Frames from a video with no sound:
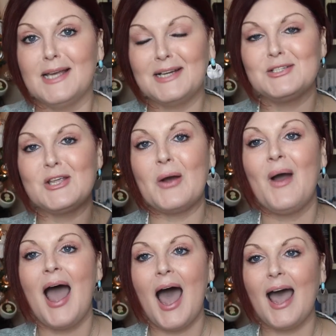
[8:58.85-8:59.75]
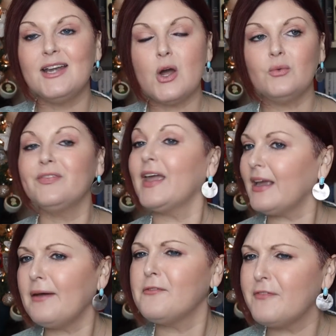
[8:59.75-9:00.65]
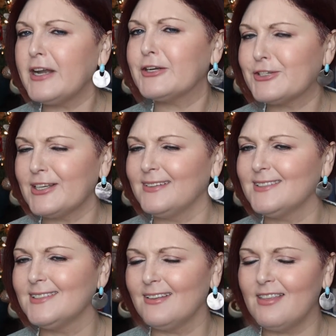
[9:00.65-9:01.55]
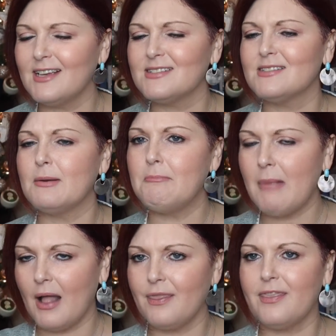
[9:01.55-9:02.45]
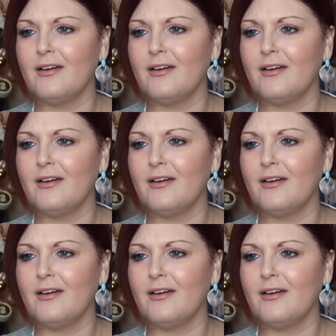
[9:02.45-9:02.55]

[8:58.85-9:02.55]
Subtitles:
And so I don't think I'll finish it this month.